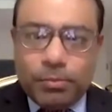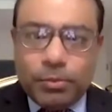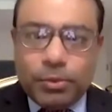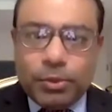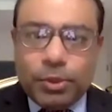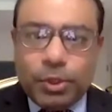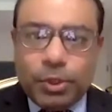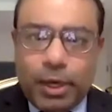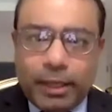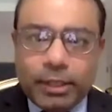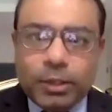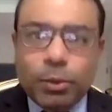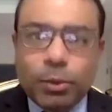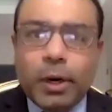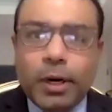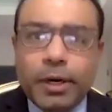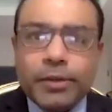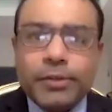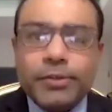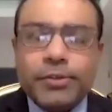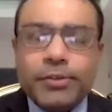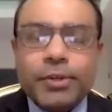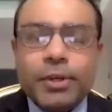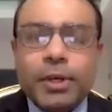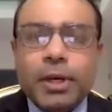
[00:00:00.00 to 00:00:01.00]
So in other
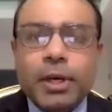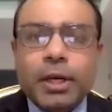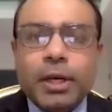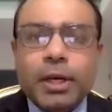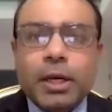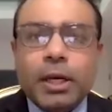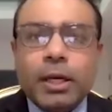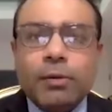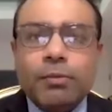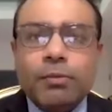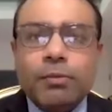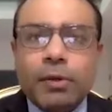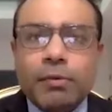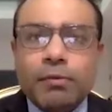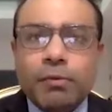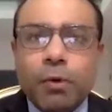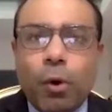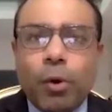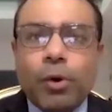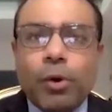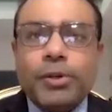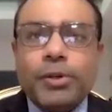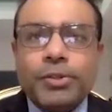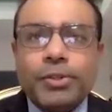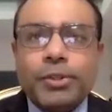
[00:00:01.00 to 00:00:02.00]
words, if we
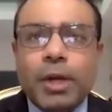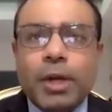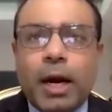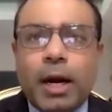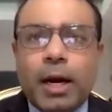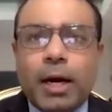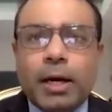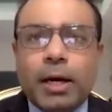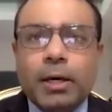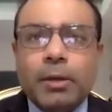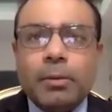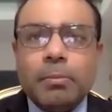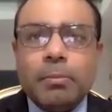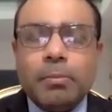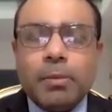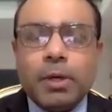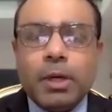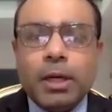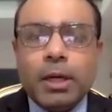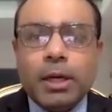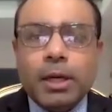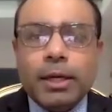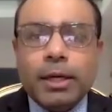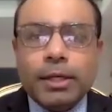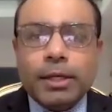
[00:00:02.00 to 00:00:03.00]
focused our
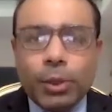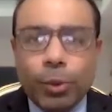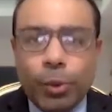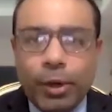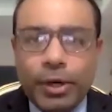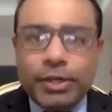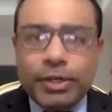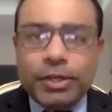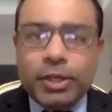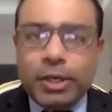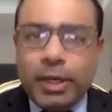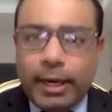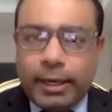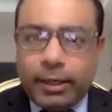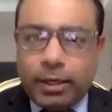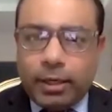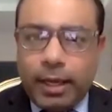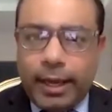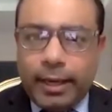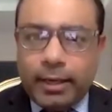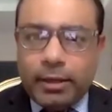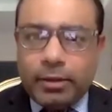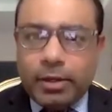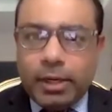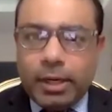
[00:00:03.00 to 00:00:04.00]
tuition
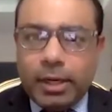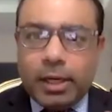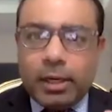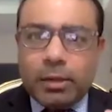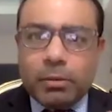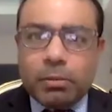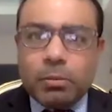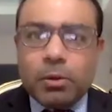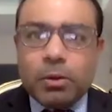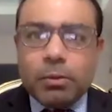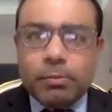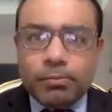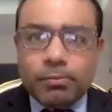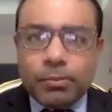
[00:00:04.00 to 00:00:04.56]
and real